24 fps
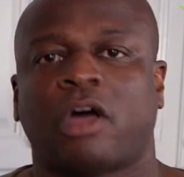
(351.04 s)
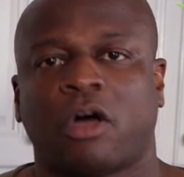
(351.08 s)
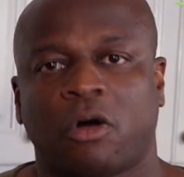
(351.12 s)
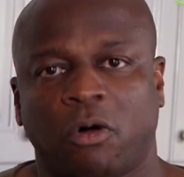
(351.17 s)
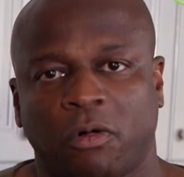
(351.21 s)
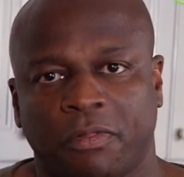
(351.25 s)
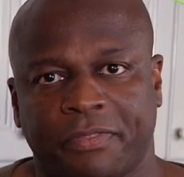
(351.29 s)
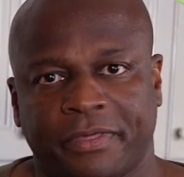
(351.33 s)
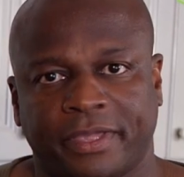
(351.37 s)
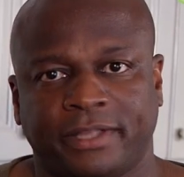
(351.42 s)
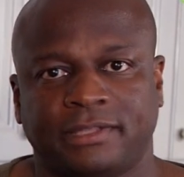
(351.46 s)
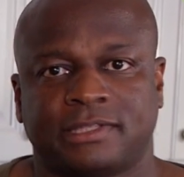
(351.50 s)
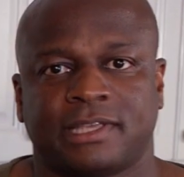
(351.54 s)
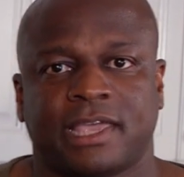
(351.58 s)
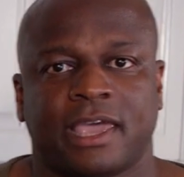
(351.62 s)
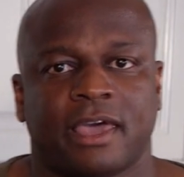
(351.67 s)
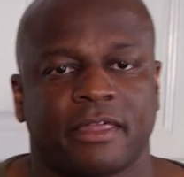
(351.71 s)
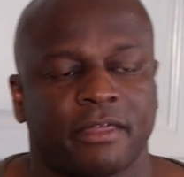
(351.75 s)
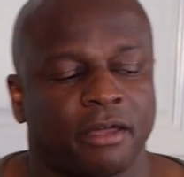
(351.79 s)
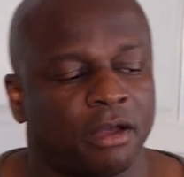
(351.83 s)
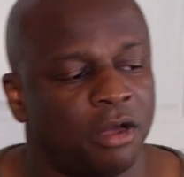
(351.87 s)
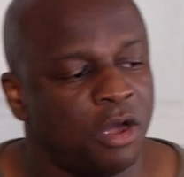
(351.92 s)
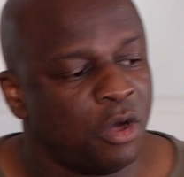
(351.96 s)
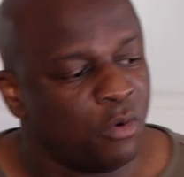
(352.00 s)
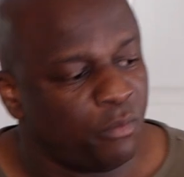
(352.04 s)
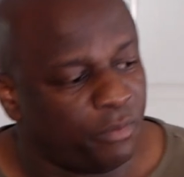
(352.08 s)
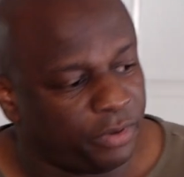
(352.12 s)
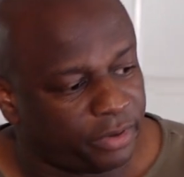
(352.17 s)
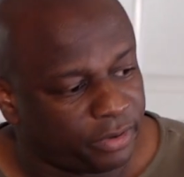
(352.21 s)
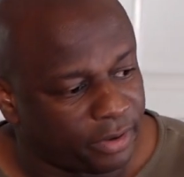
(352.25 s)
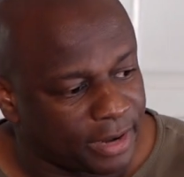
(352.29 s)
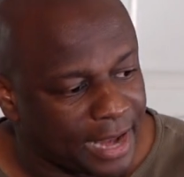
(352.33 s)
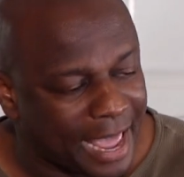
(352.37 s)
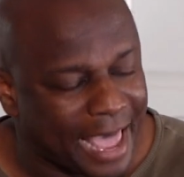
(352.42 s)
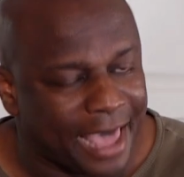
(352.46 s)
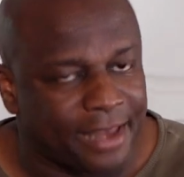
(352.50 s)
cook the whole thing together.
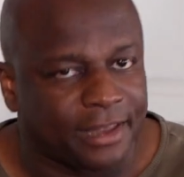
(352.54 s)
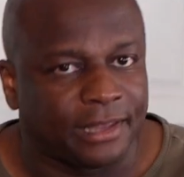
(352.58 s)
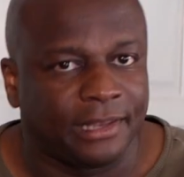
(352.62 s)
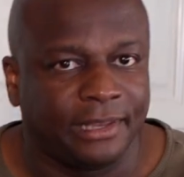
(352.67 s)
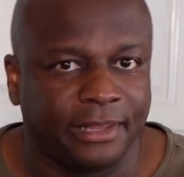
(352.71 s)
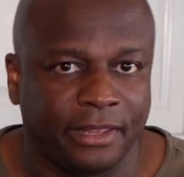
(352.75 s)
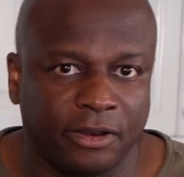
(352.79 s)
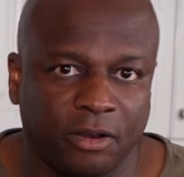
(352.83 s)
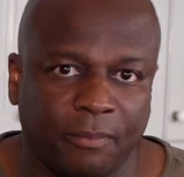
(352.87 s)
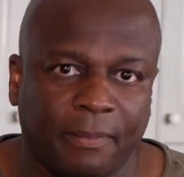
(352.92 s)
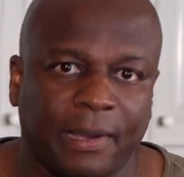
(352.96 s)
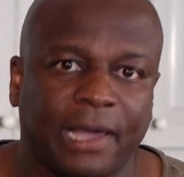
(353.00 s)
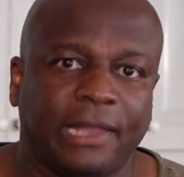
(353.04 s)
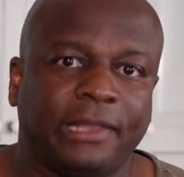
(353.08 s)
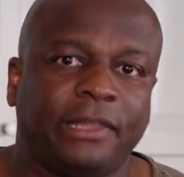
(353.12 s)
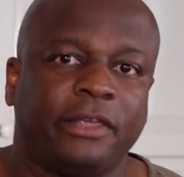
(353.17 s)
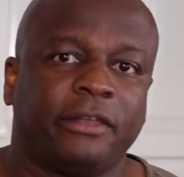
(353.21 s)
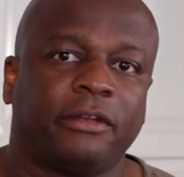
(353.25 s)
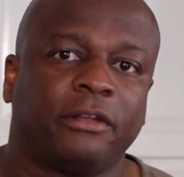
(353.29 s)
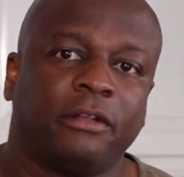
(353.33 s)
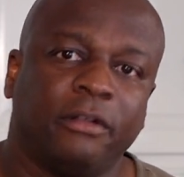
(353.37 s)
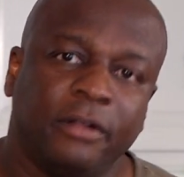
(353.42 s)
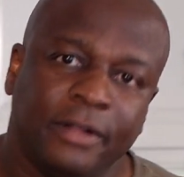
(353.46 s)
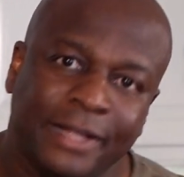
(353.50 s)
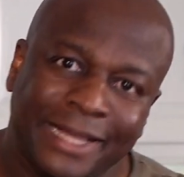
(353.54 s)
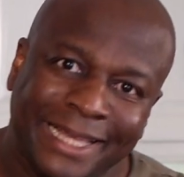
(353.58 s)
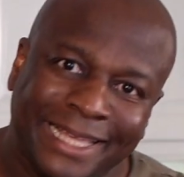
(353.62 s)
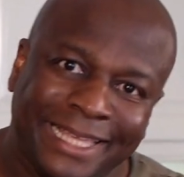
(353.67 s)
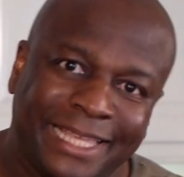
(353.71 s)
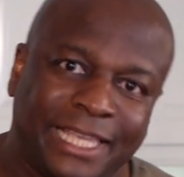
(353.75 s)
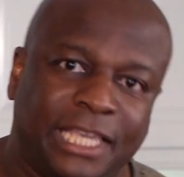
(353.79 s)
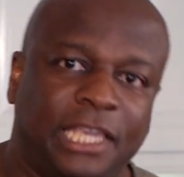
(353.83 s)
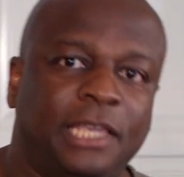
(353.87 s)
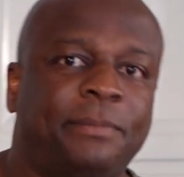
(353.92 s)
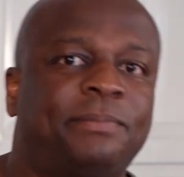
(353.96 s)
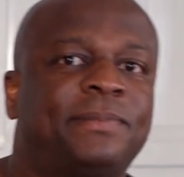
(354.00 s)
We're going to add it little by little.
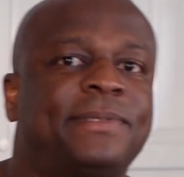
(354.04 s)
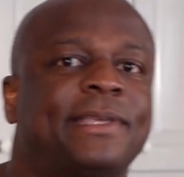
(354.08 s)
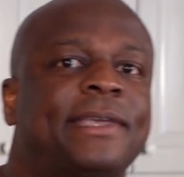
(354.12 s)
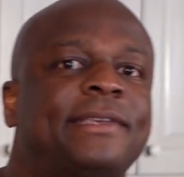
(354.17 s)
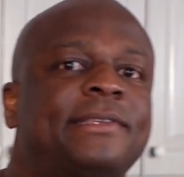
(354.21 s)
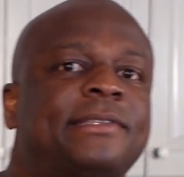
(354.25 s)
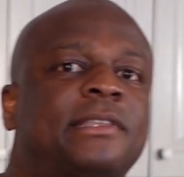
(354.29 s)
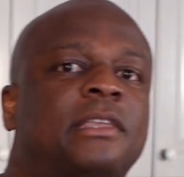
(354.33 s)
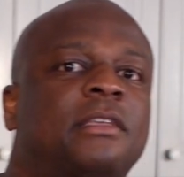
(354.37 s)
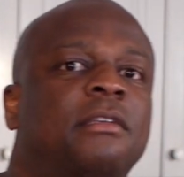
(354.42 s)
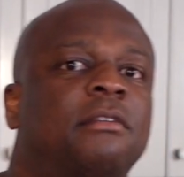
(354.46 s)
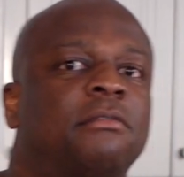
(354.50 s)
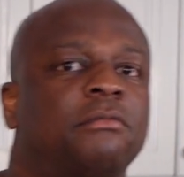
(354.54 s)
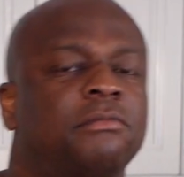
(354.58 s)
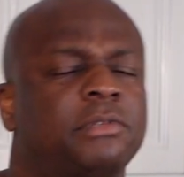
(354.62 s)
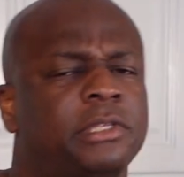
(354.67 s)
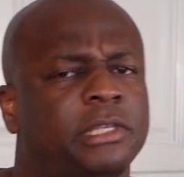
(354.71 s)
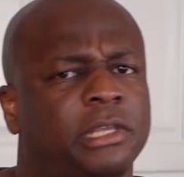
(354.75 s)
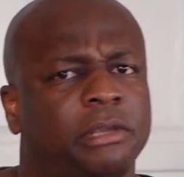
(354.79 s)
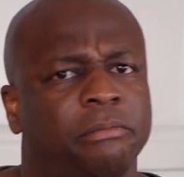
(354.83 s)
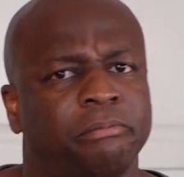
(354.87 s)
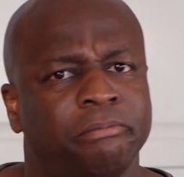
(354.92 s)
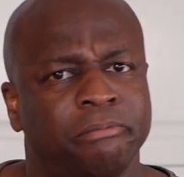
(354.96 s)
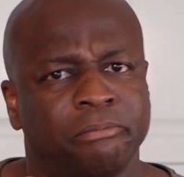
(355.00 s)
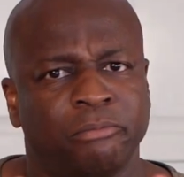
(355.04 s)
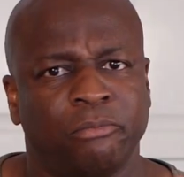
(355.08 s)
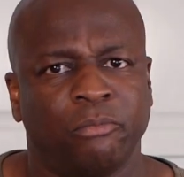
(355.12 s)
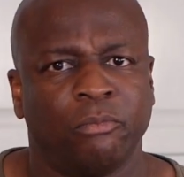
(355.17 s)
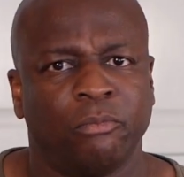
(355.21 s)
Keep tasting and see